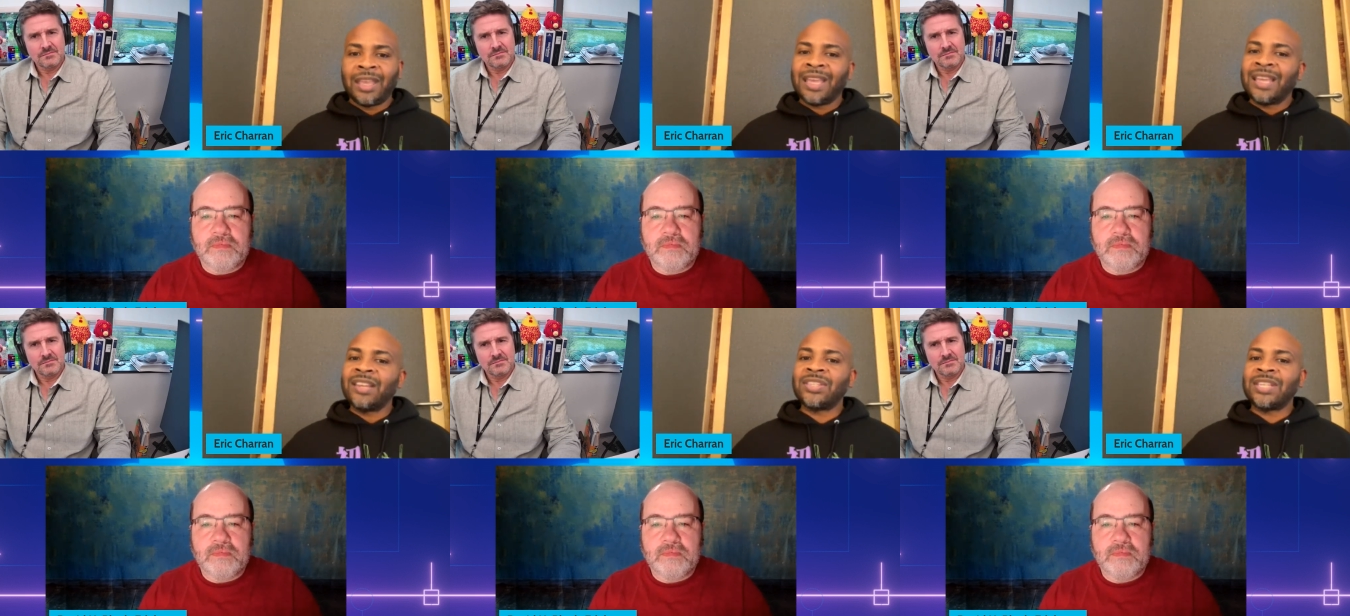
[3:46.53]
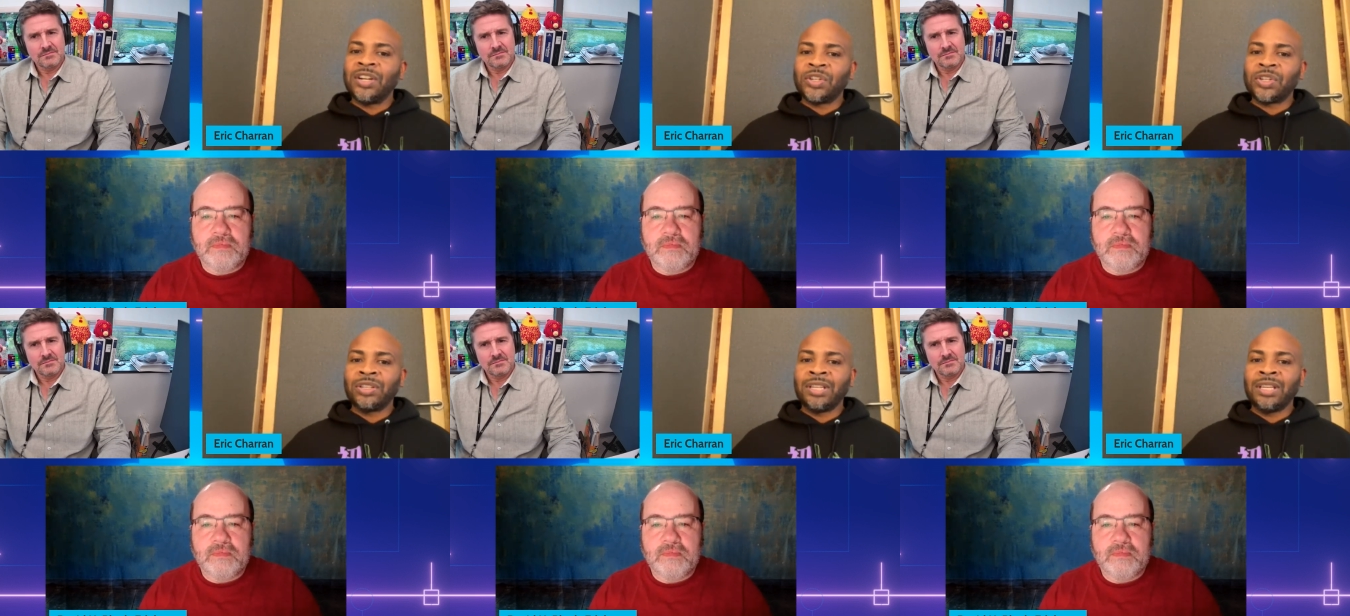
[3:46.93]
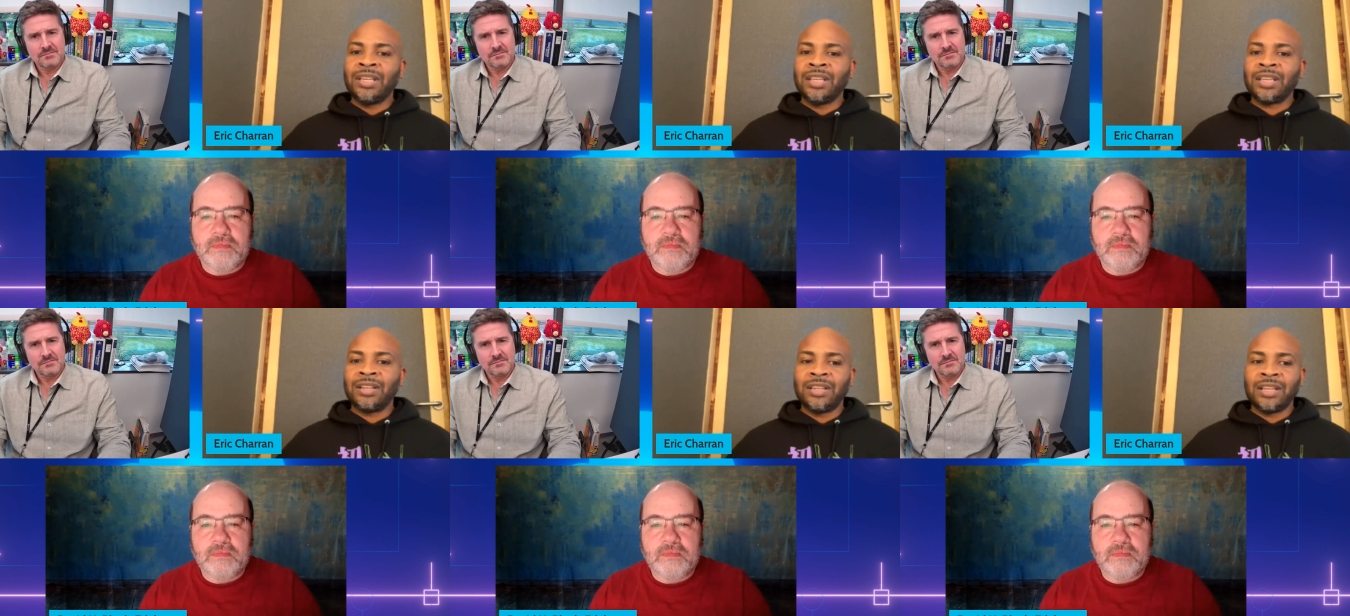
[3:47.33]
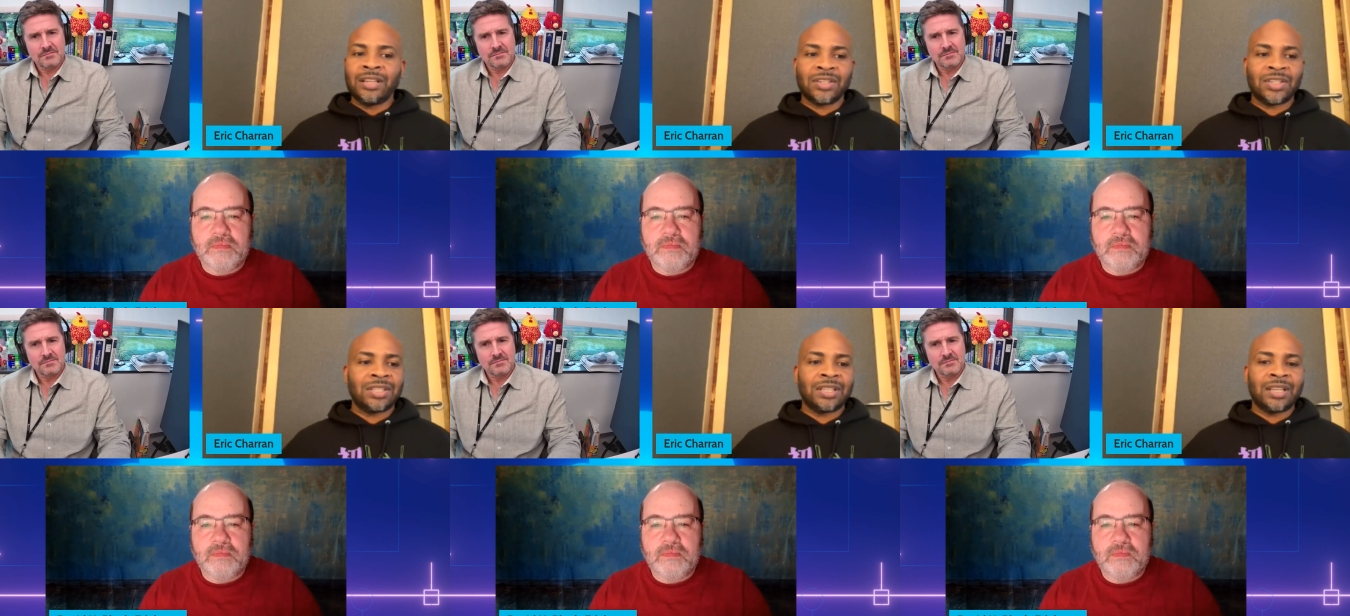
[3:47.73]
Speaker 1: and essentially
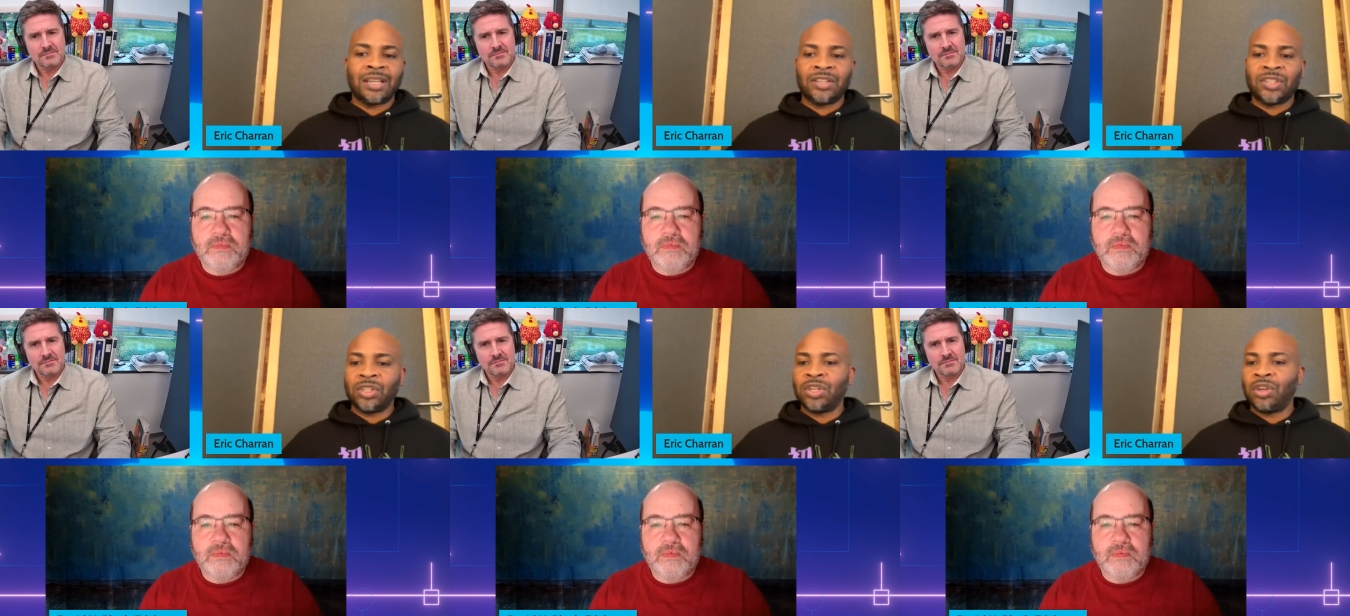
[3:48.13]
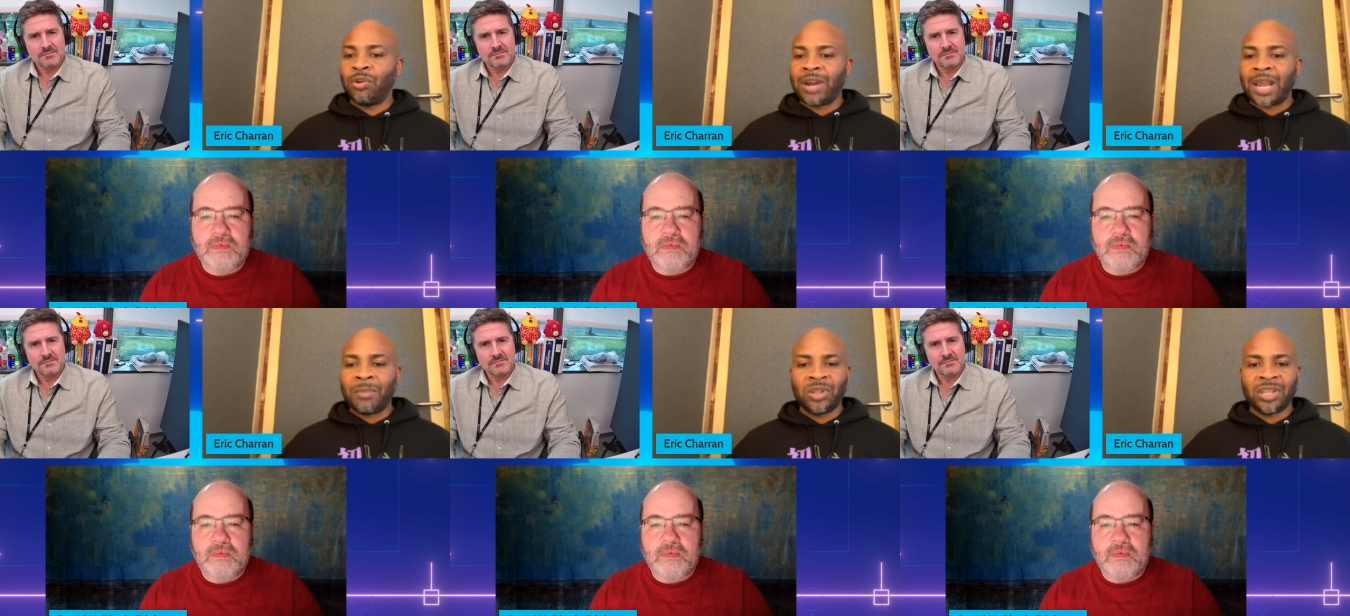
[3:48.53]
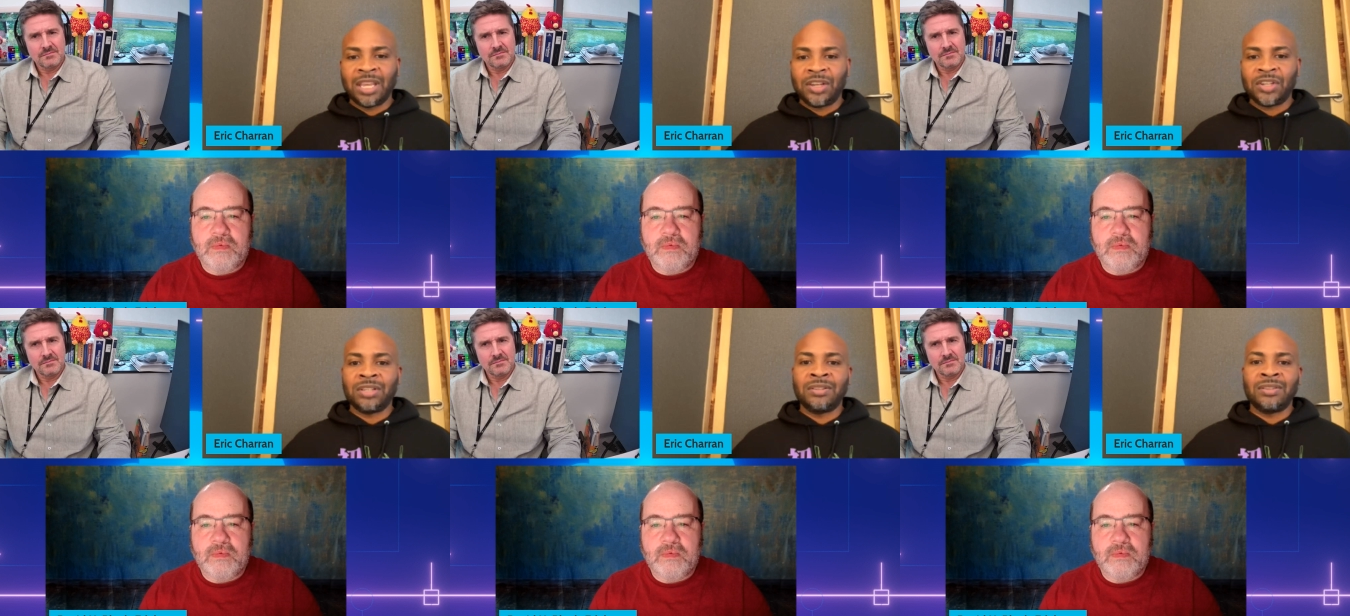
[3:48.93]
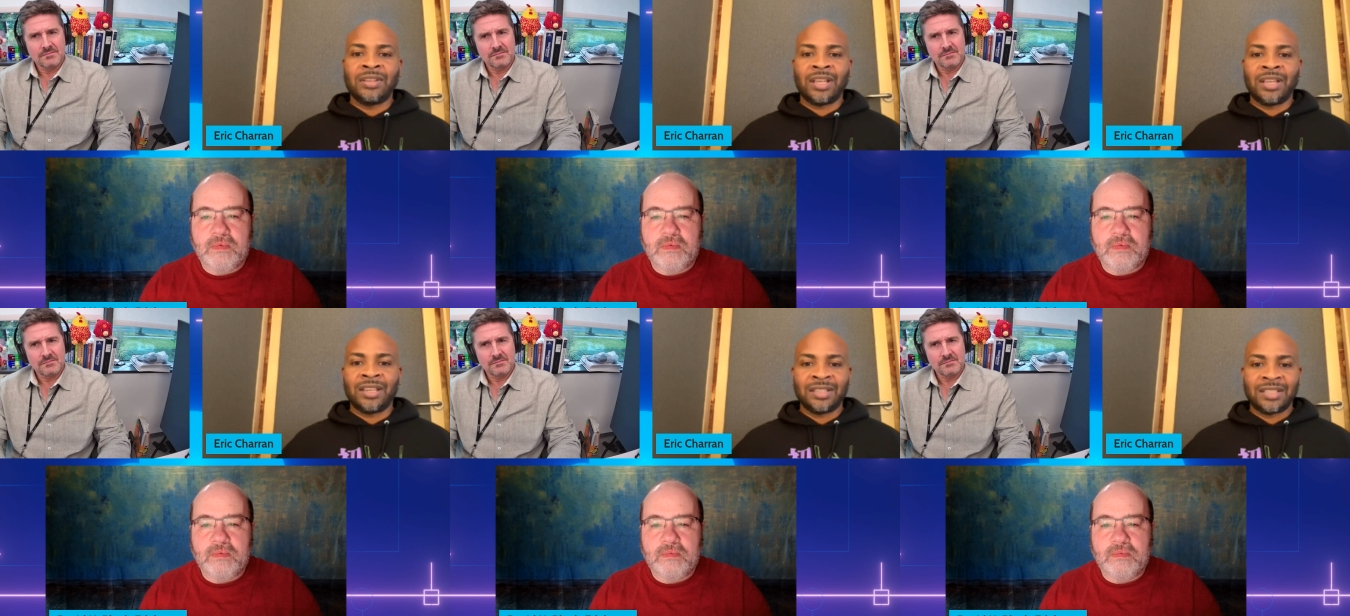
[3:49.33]
conducts uh, secure
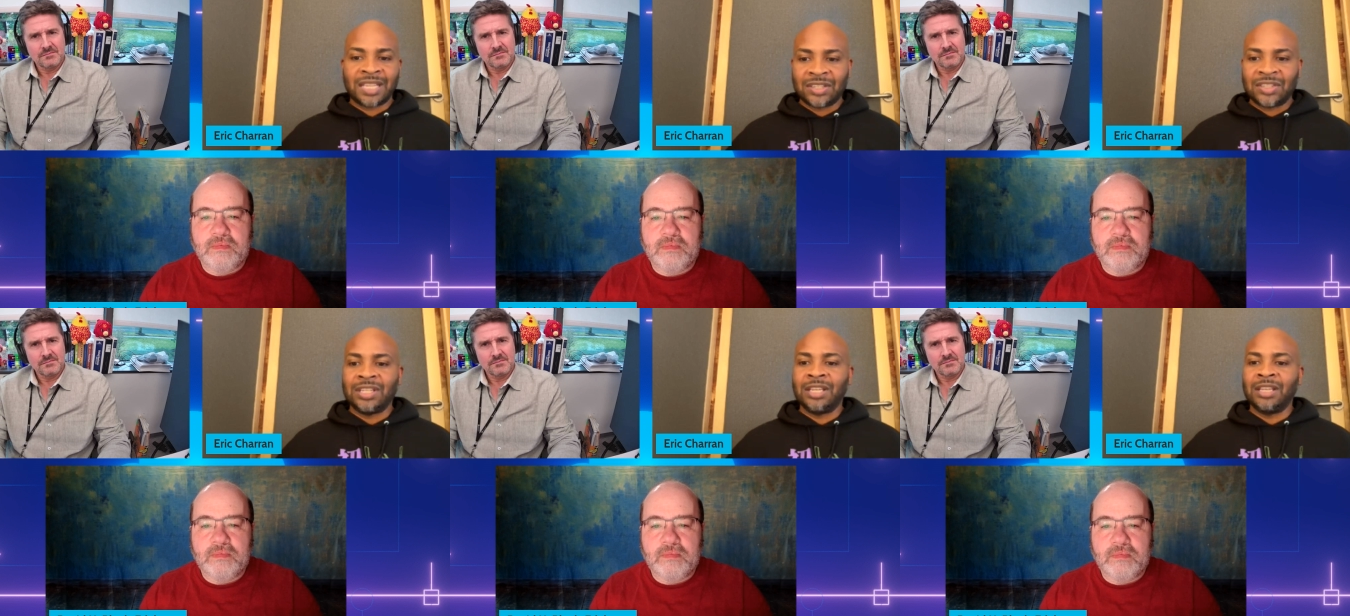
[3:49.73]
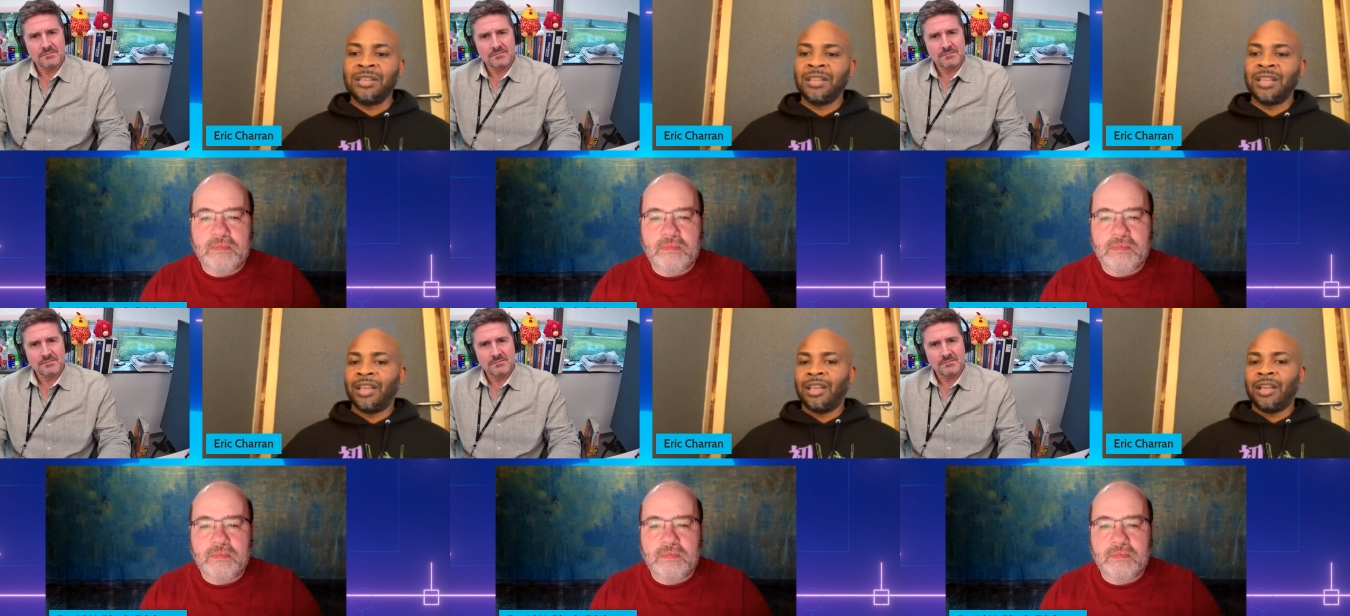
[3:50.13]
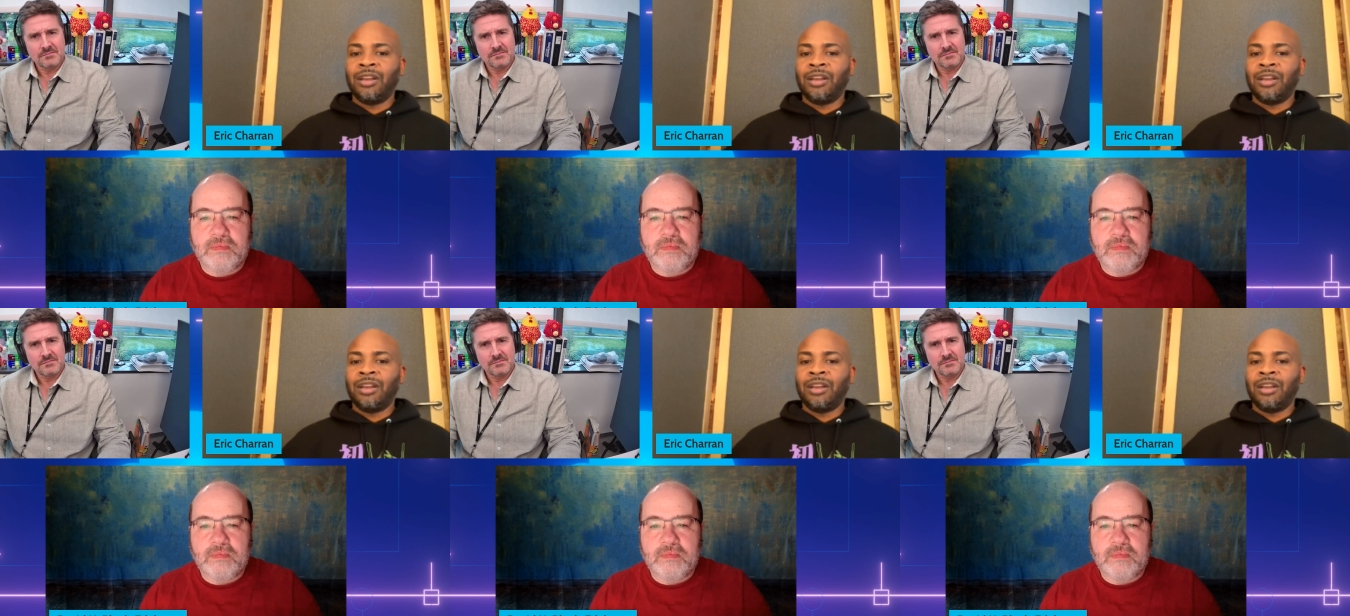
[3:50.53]
application uh, testing